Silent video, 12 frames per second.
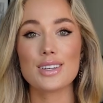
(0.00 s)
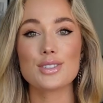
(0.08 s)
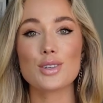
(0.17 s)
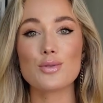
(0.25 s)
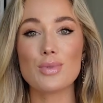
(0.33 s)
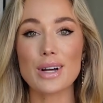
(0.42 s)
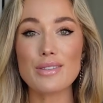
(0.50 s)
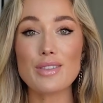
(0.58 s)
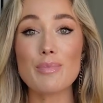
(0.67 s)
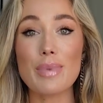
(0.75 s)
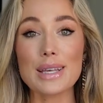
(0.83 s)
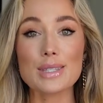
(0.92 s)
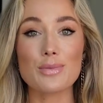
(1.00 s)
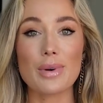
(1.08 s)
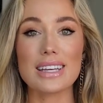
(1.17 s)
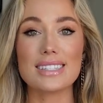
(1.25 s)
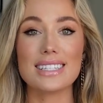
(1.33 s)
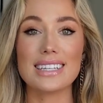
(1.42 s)
So one of the best
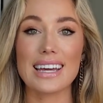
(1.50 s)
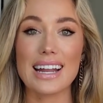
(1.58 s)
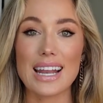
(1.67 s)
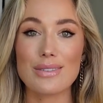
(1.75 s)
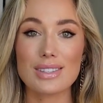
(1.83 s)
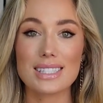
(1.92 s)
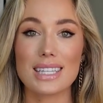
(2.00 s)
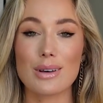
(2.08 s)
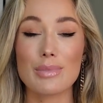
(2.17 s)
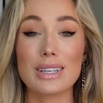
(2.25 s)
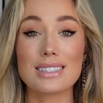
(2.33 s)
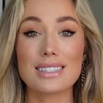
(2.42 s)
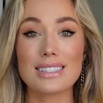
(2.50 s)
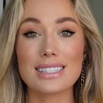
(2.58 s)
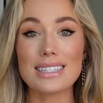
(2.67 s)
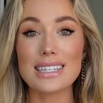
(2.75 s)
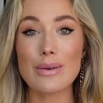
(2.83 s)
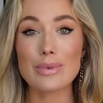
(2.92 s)
ways to get out of a slump is to
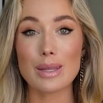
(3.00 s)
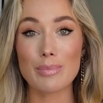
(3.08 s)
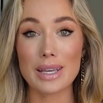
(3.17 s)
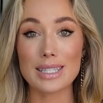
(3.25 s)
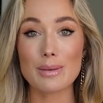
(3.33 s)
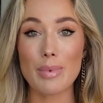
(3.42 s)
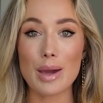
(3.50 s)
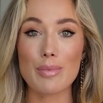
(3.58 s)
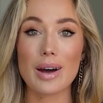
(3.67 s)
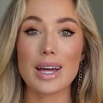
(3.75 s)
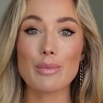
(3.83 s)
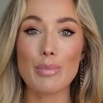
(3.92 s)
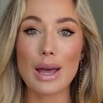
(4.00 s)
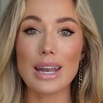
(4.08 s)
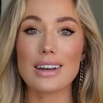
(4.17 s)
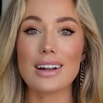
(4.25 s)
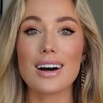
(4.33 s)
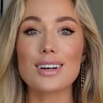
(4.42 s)
sit down with a piece of paper and a pen
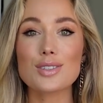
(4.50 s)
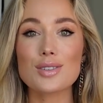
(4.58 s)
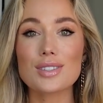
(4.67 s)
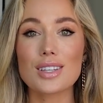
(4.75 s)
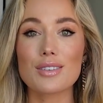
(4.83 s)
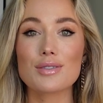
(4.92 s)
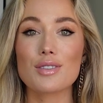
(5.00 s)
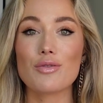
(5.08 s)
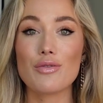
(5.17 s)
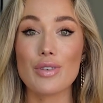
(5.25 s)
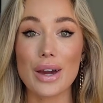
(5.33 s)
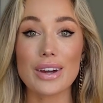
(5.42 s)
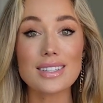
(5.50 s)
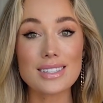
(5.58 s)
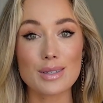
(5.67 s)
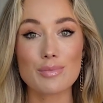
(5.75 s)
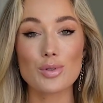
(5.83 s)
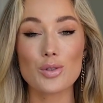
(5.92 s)
and ask yourself some very
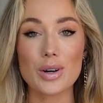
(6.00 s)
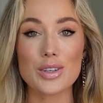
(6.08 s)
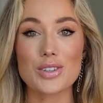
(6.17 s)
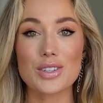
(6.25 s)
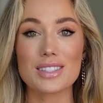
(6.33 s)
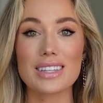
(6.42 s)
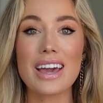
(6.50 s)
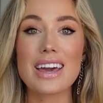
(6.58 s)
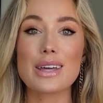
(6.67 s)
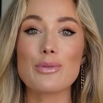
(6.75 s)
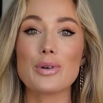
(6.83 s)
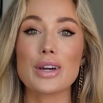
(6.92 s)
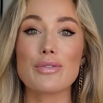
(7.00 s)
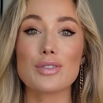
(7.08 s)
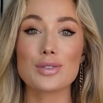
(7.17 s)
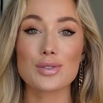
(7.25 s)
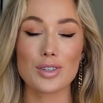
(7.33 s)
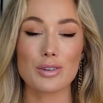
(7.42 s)
simple questions that will give
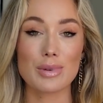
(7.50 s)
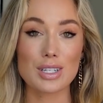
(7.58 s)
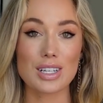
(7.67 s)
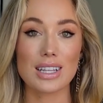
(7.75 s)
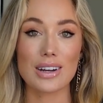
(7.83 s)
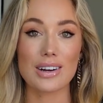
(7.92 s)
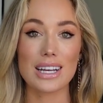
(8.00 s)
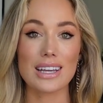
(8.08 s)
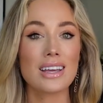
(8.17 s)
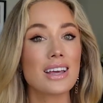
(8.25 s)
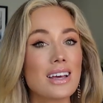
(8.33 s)
you so much clarity.